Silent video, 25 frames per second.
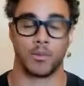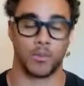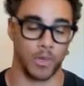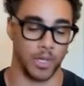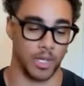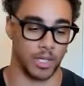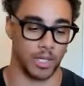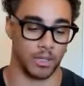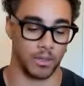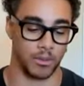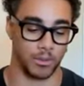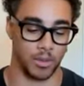And
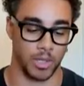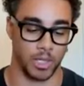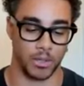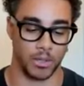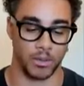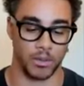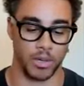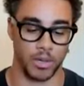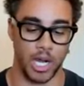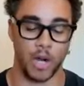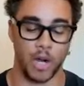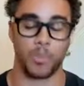
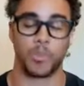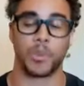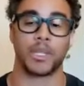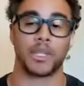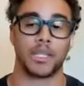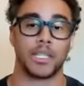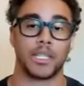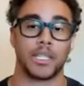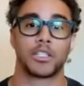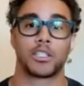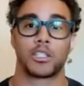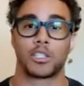we're
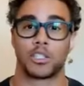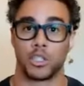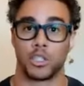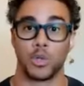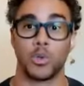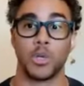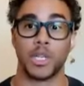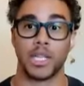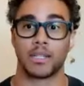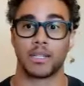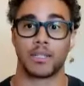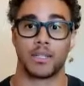helping these
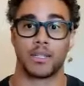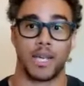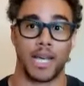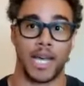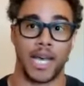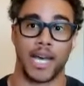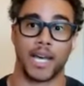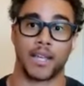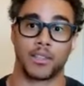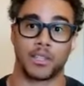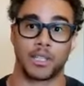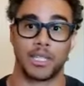student
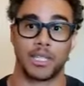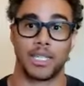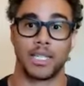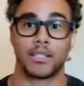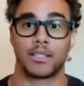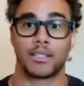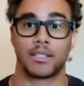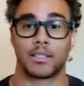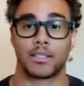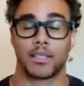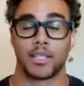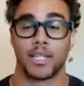
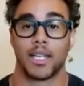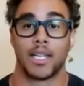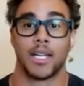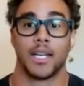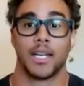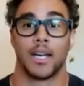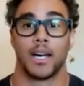athletes